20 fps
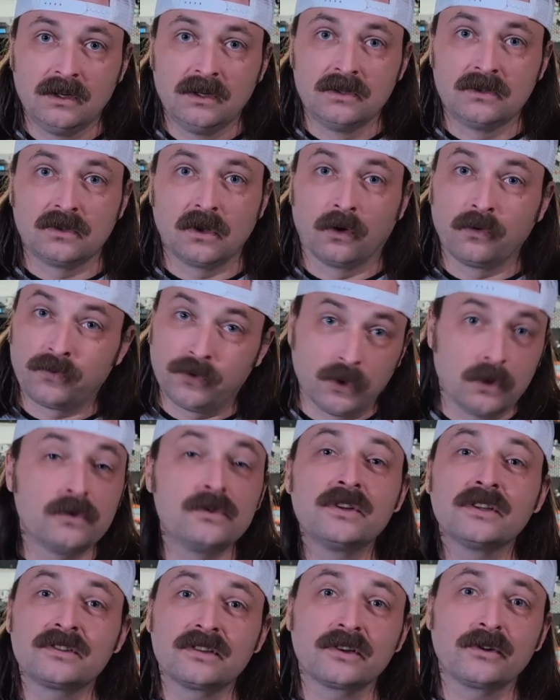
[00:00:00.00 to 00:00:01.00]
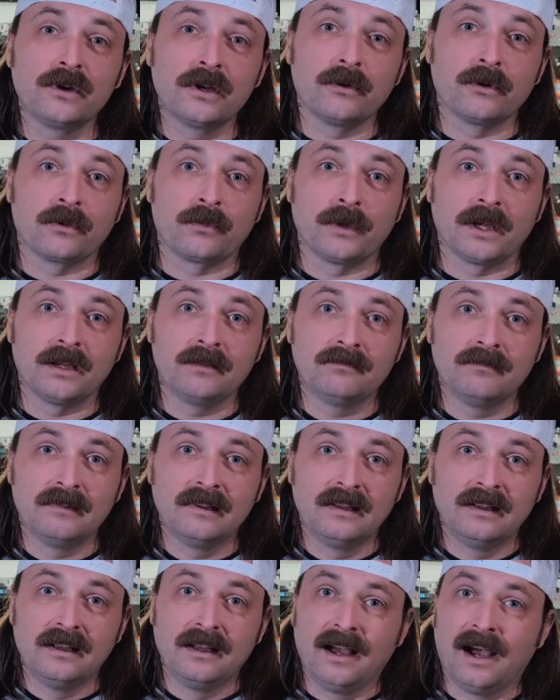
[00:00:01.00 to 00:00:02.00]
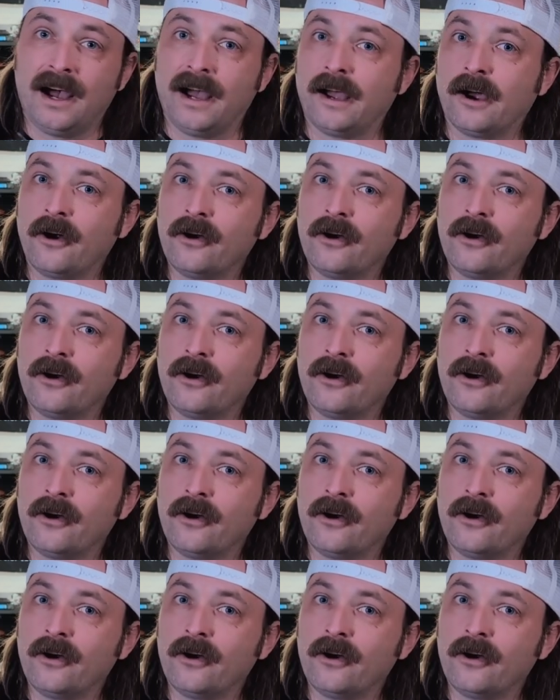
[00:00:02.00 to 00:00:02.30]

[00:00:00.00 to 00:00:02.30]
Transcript: So if you disagree with me, I